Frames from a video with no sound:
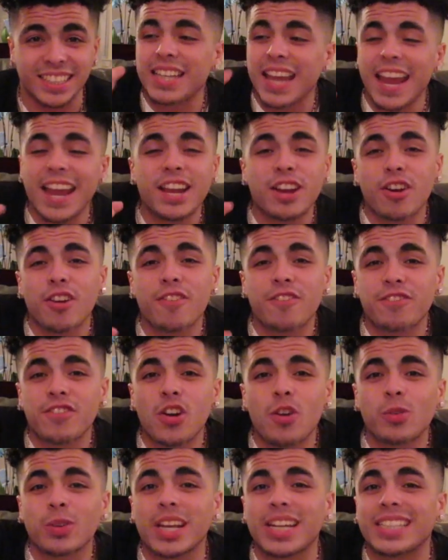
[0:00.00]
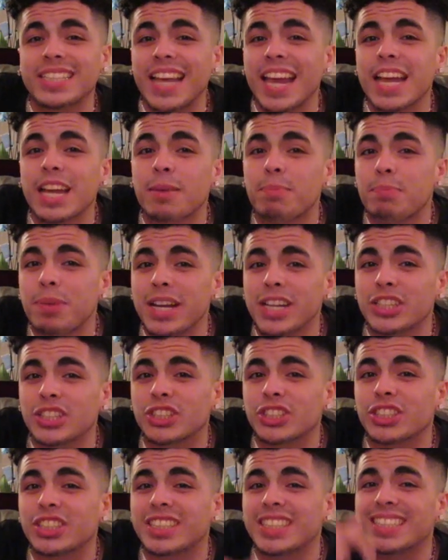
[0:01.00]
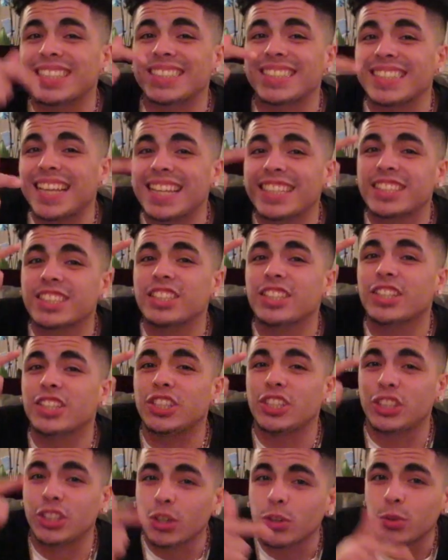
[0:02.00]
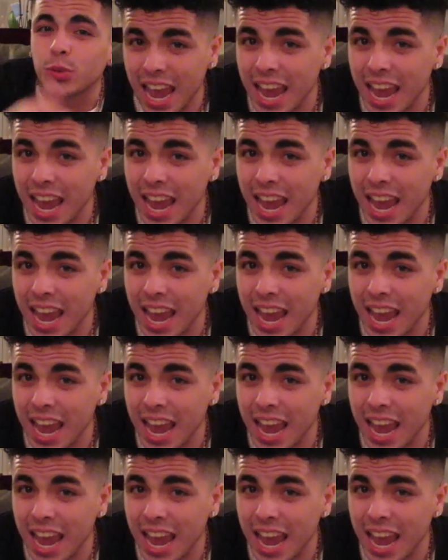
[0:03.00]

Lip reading: take her phone and take a picture to send to you.